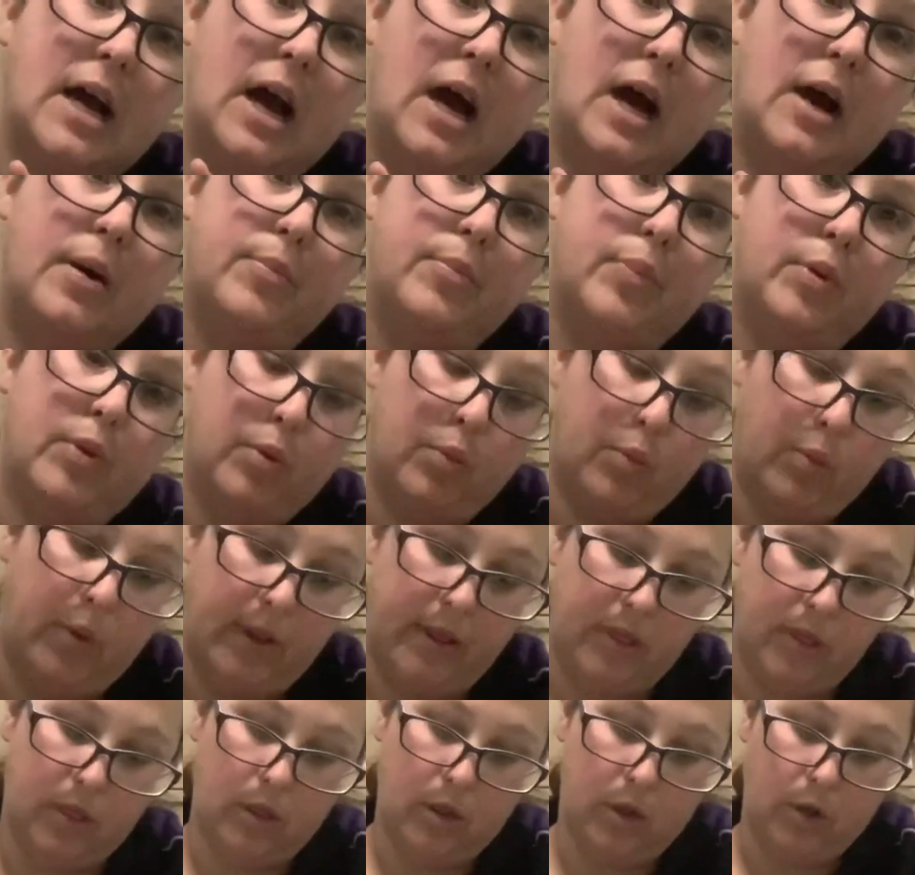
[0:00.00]
up
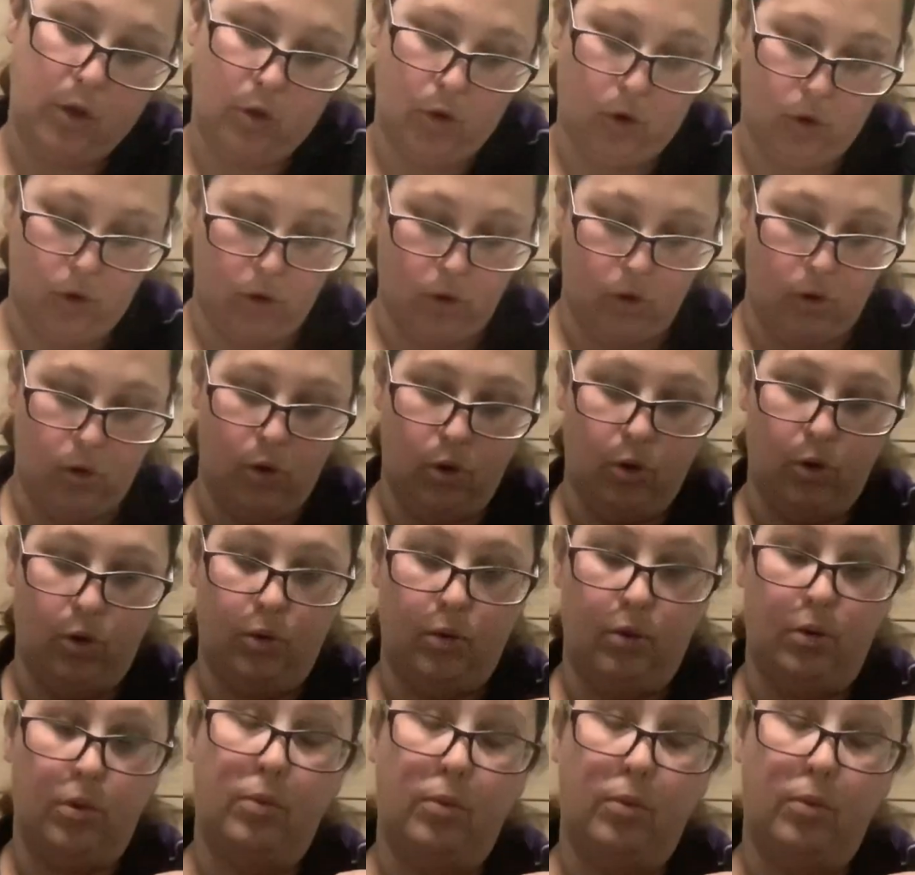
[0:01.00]
with your